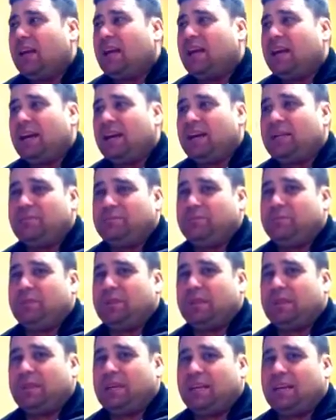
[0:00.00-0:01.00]

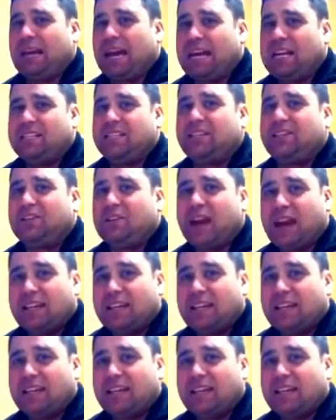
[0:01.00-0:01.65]
they're getting hazier and